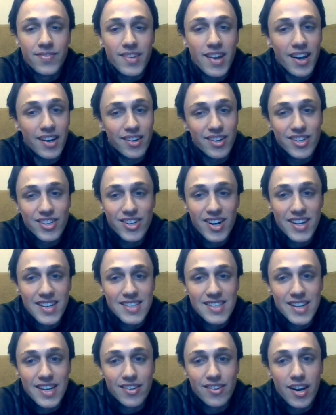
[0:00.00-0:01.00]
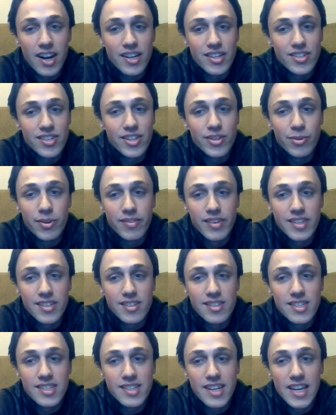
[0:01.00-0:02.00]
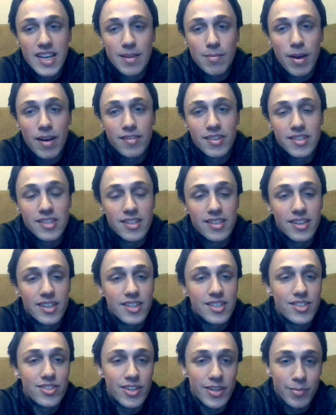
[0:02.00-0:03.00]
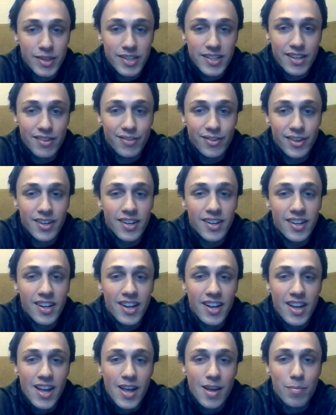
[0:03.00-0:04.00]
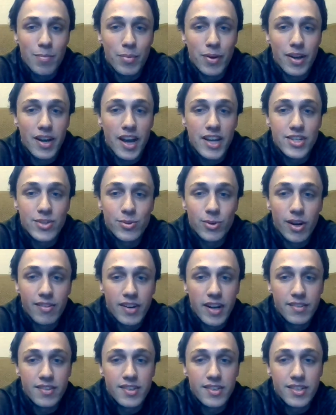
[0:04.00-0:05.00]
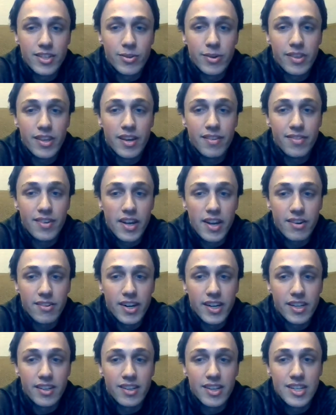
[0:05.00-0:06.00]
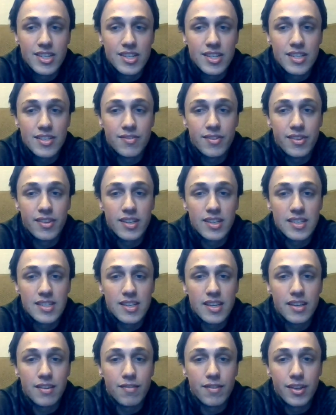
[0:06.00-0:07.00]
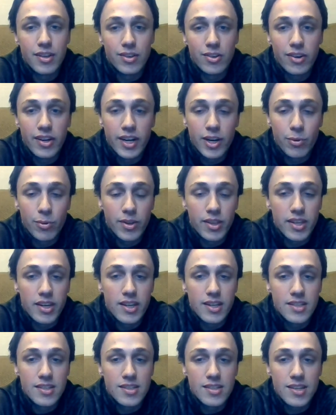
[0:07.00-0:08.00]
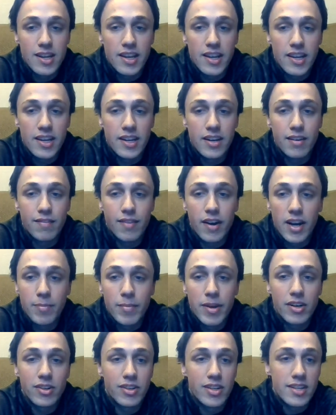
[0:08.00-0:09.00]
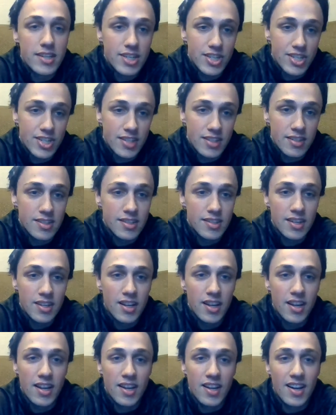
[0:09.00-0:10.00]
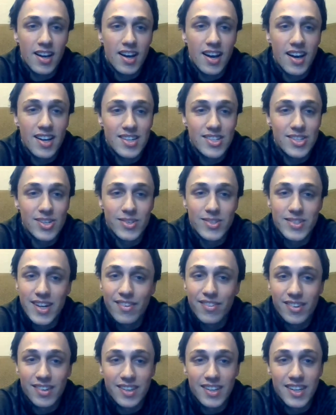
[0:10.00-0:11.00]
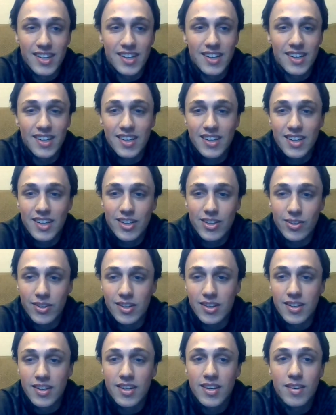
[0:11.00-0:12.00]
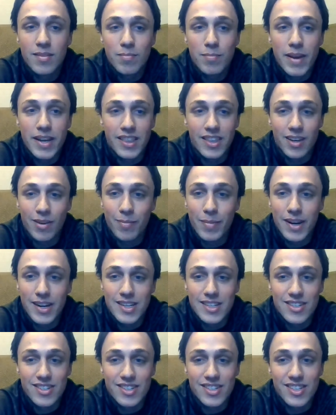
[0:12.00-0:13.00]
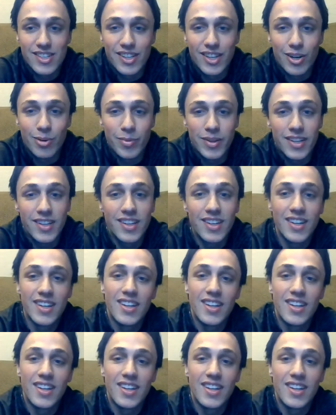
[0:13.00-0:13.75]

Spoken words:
Not going to try and say rocketry and UAVs are the same. Obviously, they're extremely different. But I do often have to deal with FAA regulations for things like vehicle airworthiness and environmental conditions. So definitely you can make the comparison just a little bit.